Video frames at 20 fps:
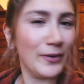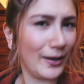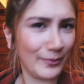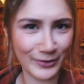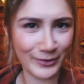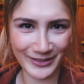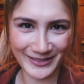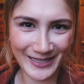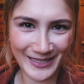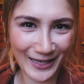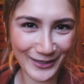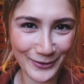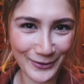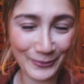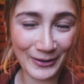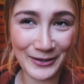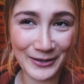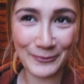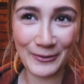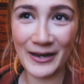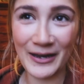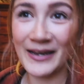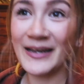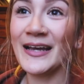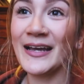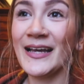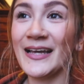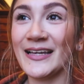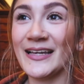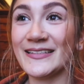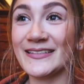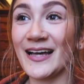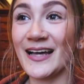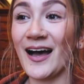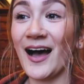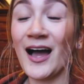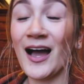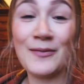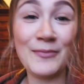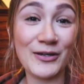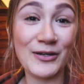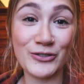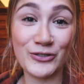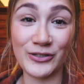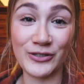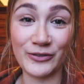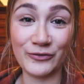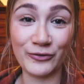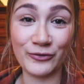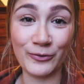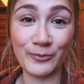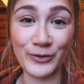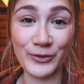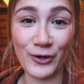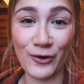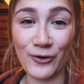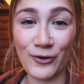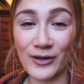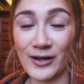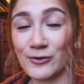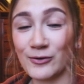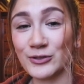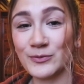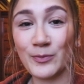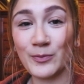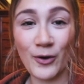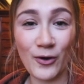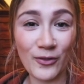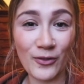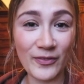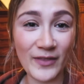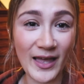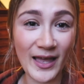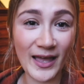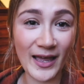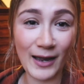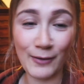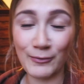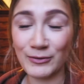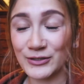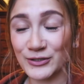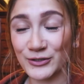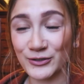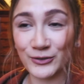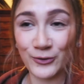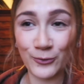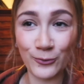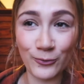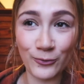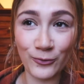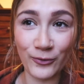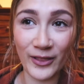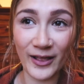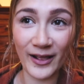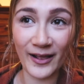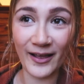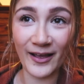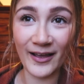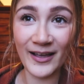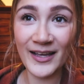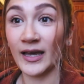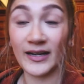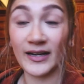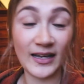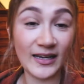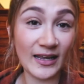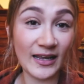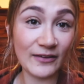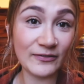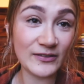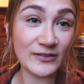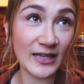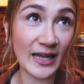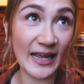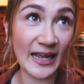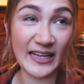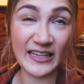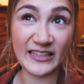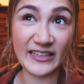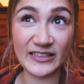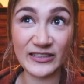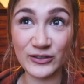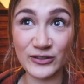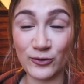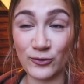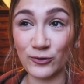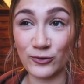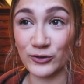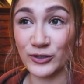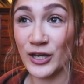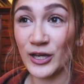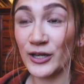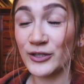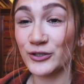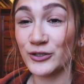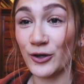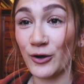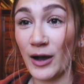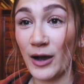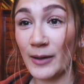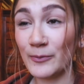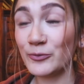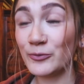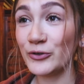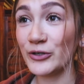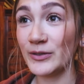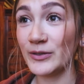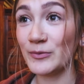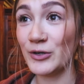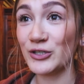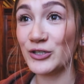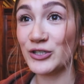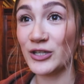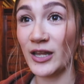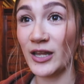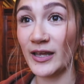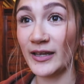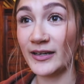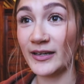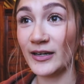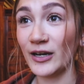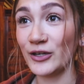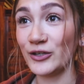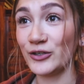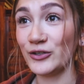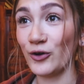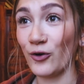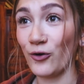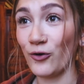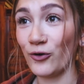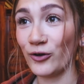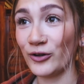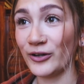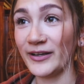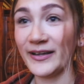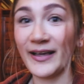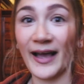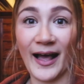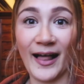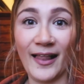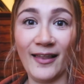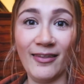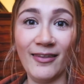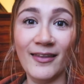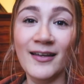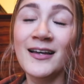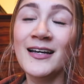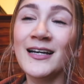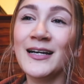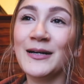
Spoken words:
but I'm gonna tell you anyway, is that I'm actually from York. I was born there, I went to school there, and I left at 8 years old. So I'm pretty much like a York gal,